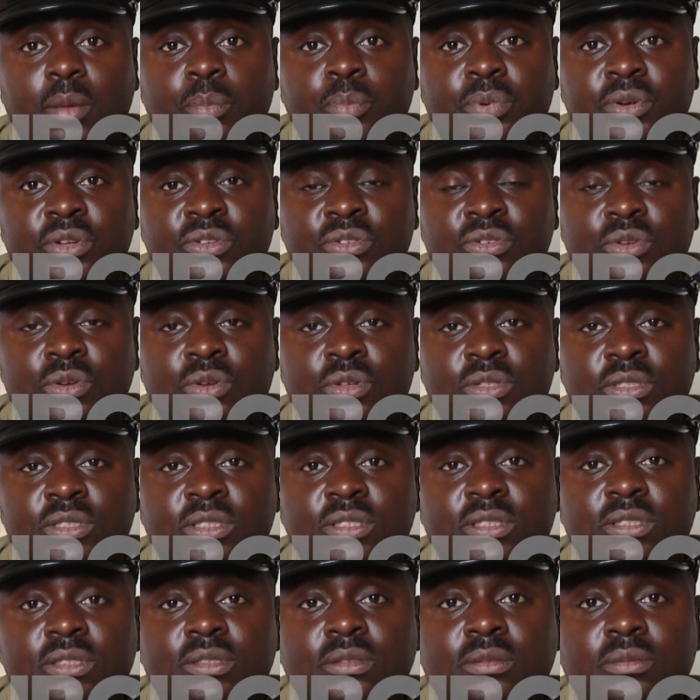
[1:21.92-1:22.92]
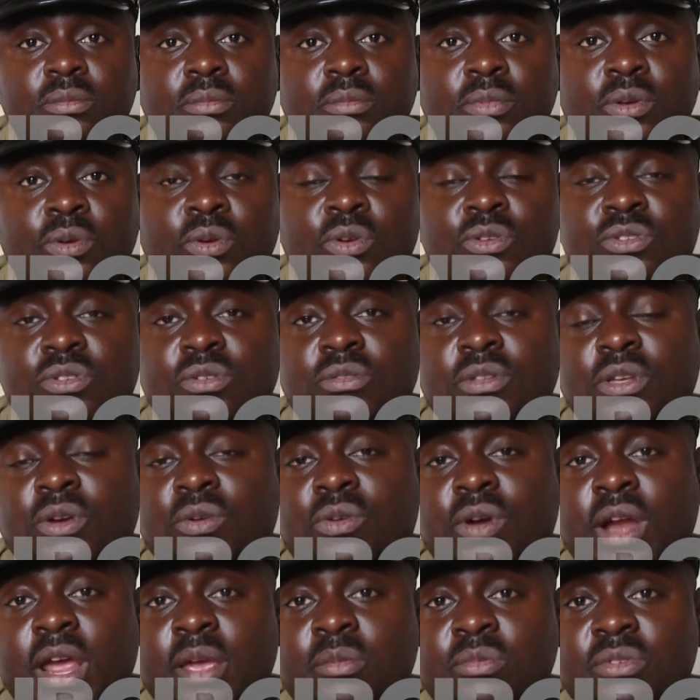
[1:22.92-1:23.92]
prisons because of the
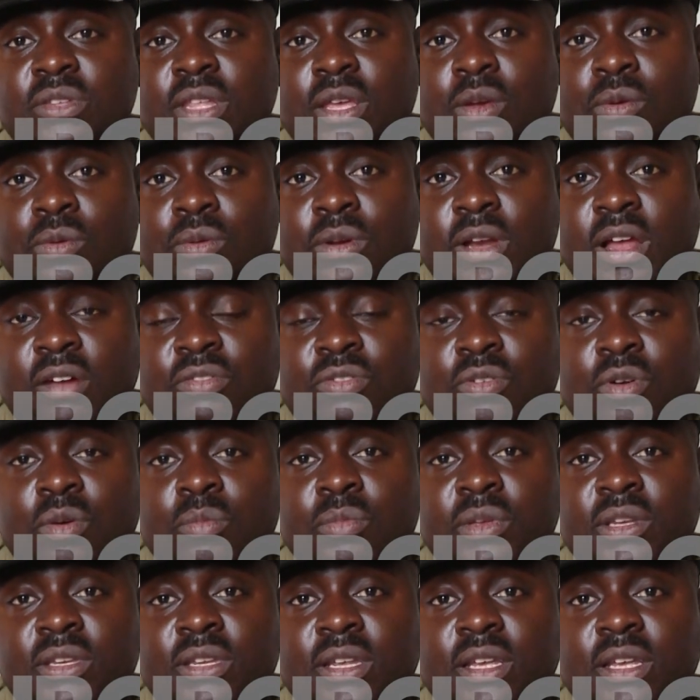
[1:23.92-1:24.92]
crimes they could have committed.